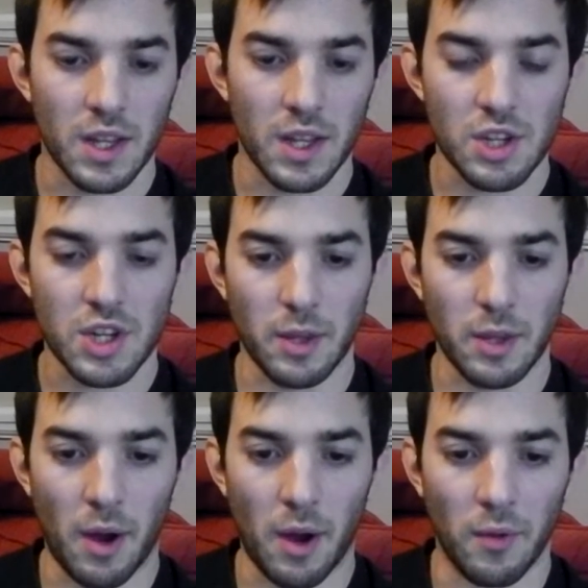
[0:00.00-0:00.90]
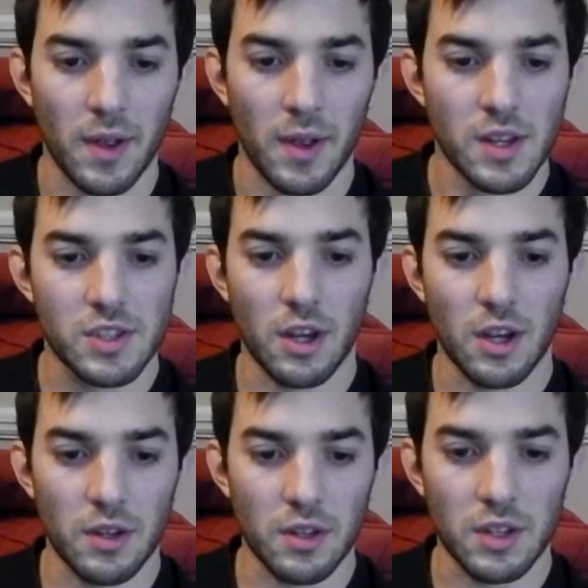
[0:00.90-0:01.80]
Let's check them out.
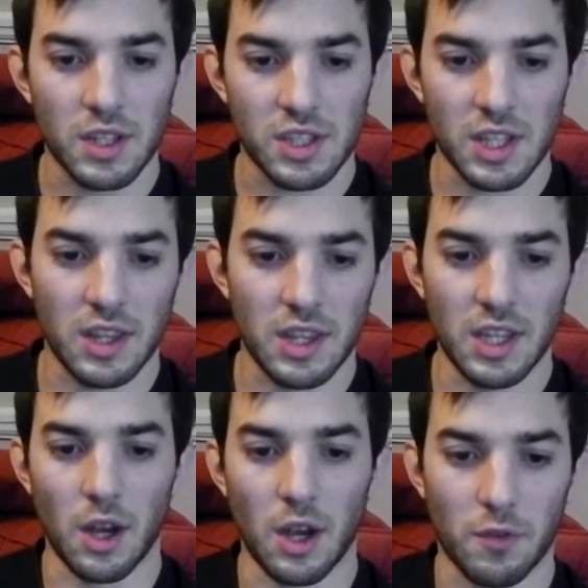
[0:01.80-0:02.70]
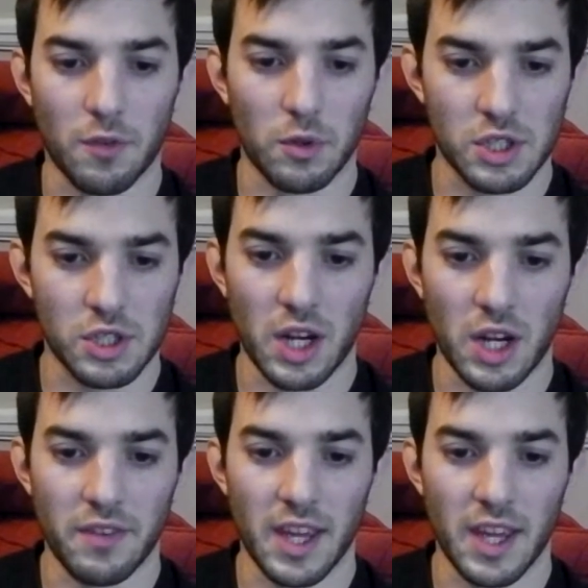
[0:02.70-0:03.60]
So you can see the overall
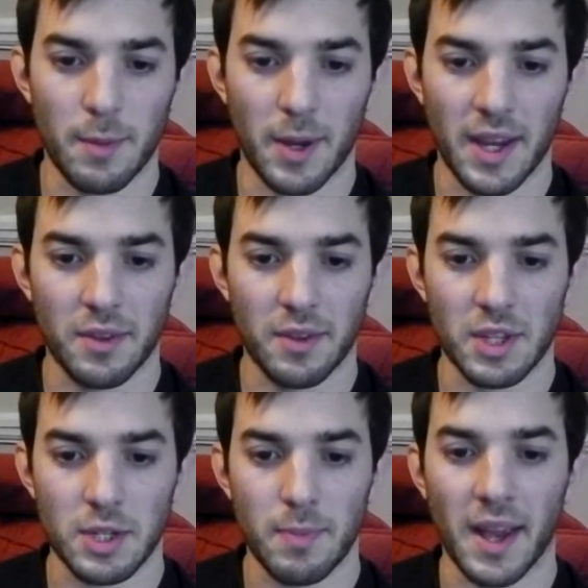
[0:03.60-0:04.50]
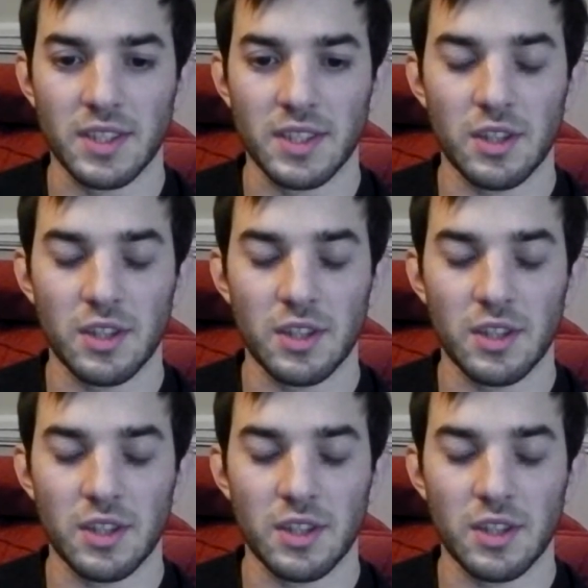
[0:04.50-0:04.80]
design of it here, but here are the specs.